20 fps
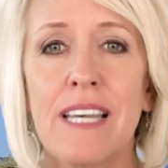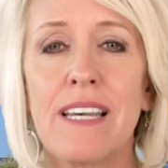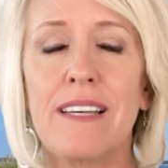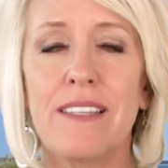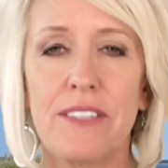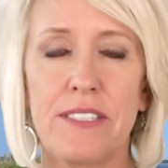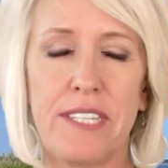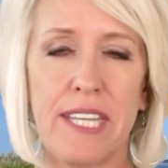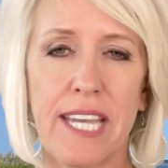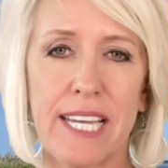
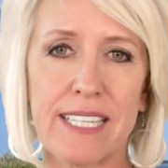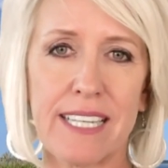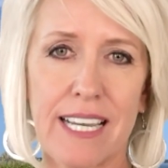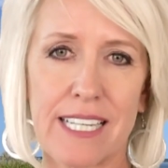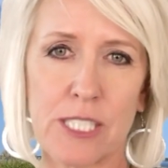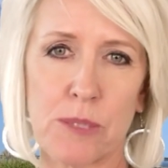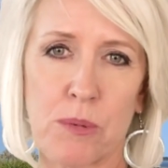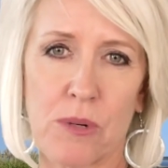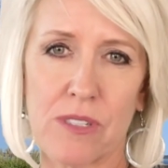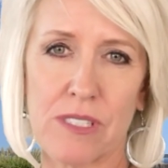The tech
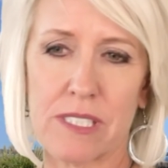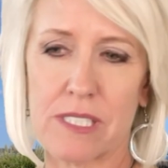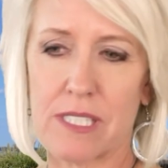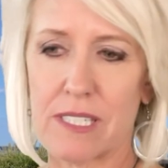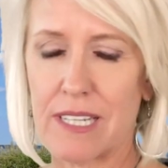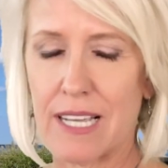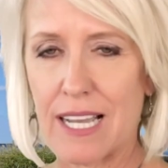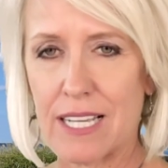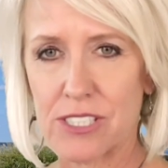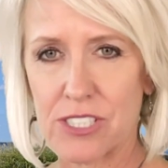expert is going
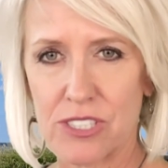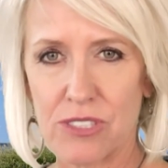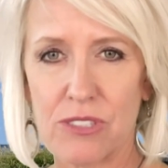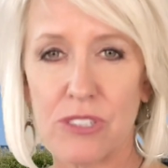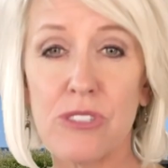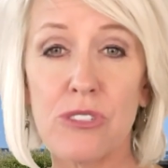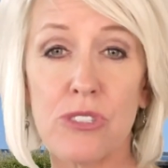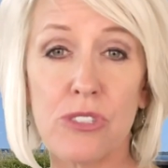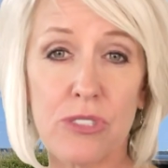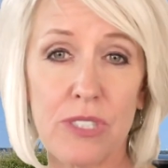to ask you
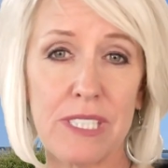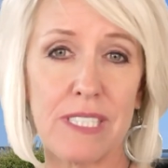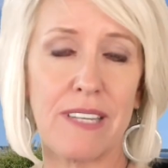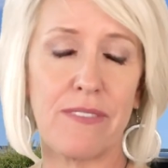usually to